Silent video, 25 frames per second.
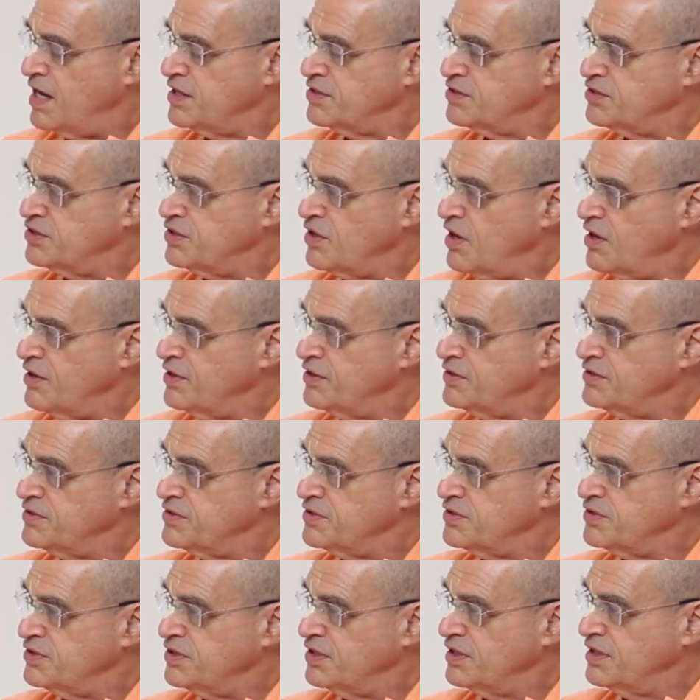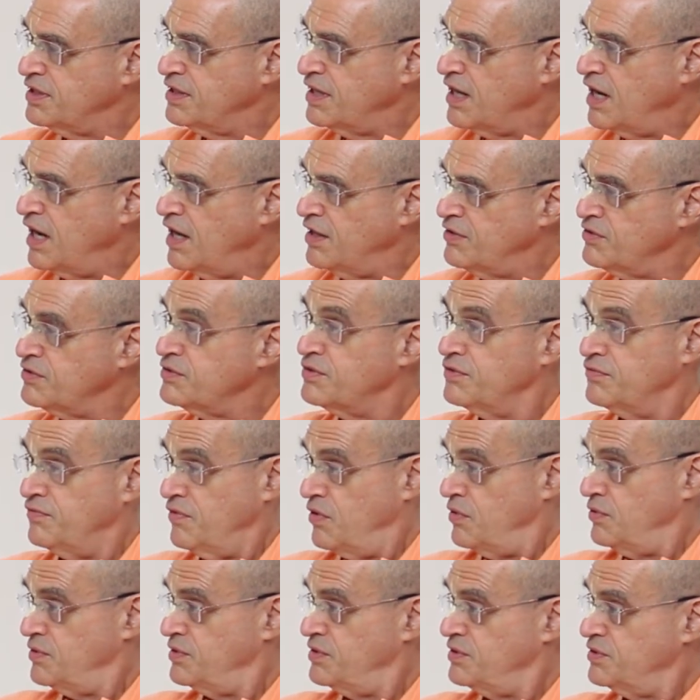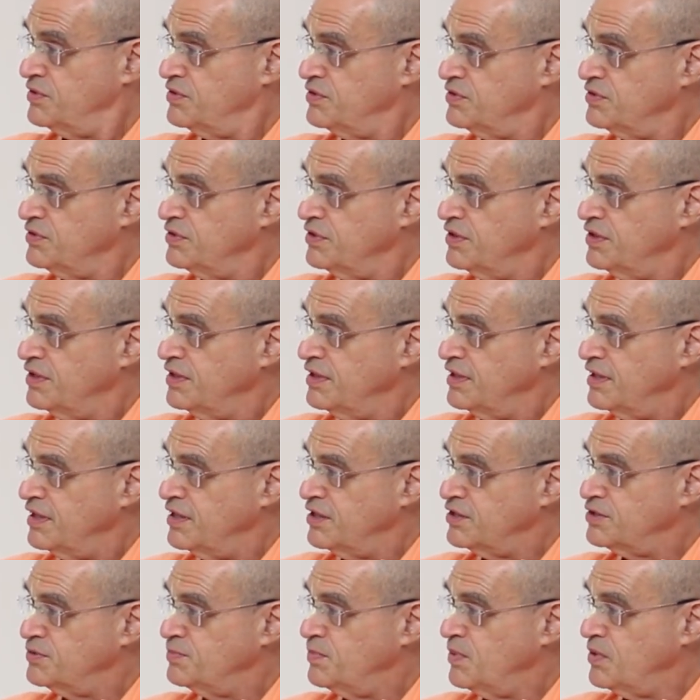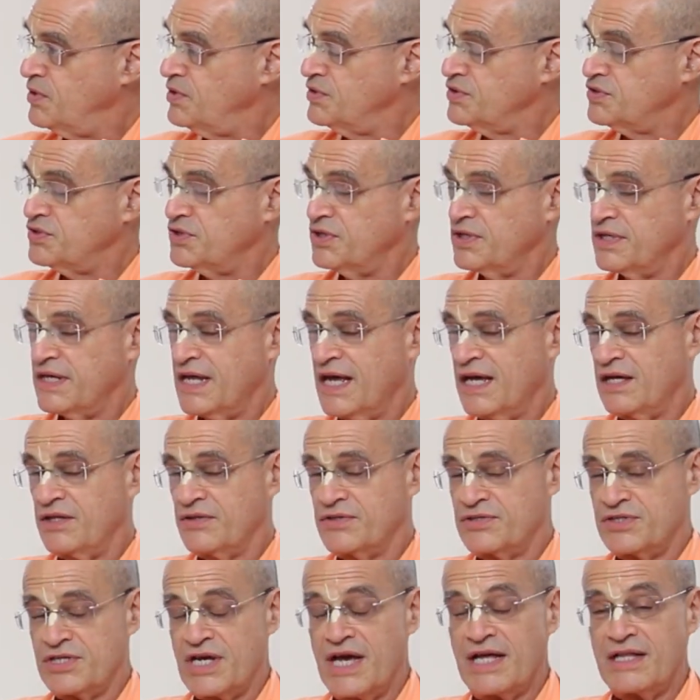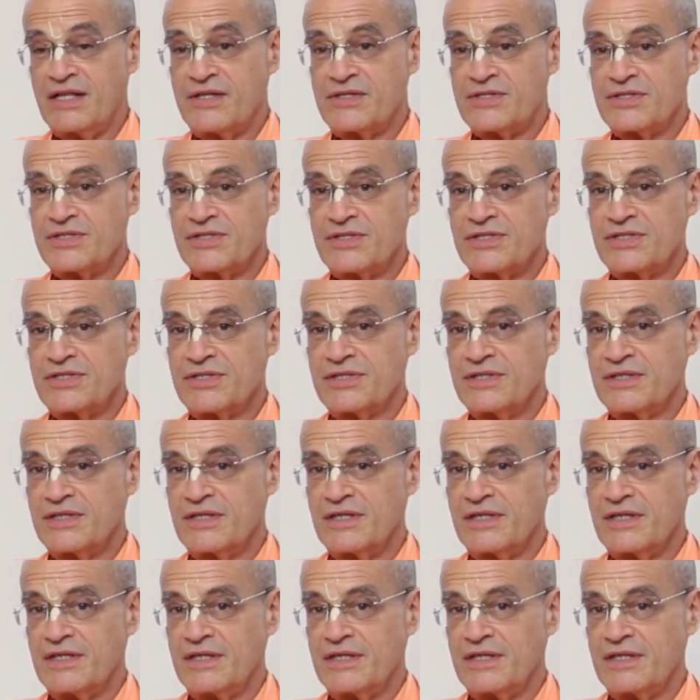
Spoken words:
I started to see other devotees experiencing health challenges.